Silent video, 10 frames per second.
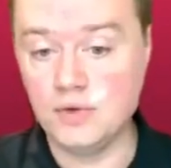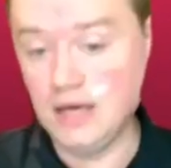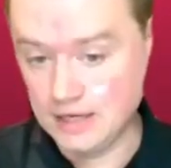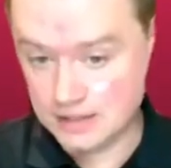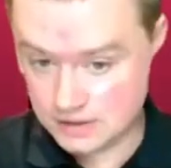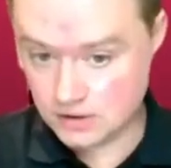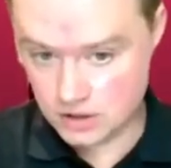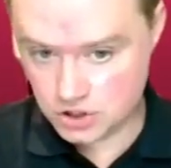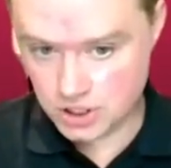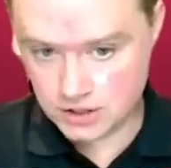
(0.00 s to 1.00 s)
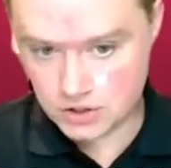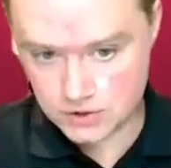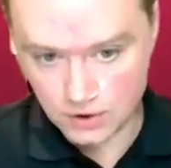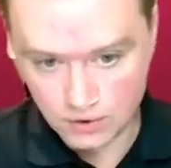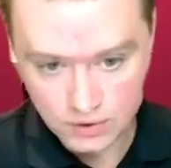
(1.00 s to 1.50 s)
is going to change.
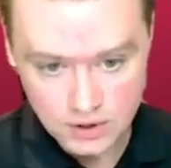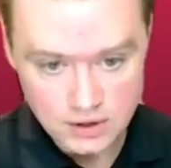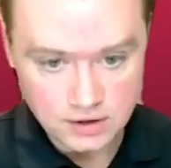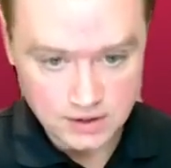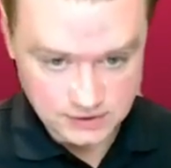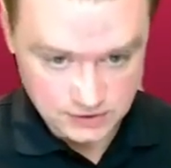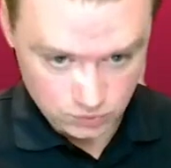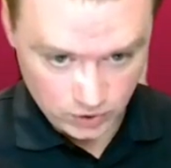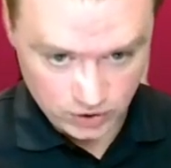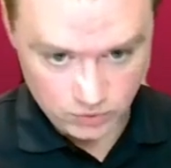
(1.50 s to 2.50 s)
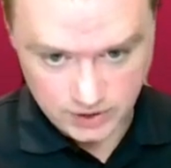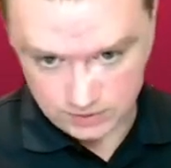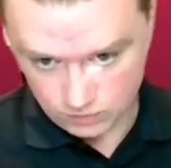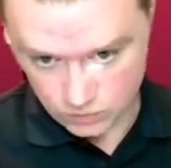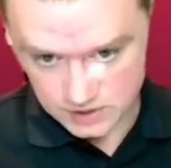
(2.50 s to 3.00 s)
So this is where we
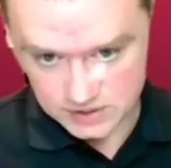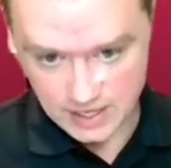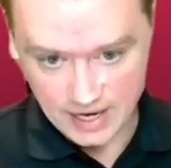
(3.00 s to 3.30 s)
say,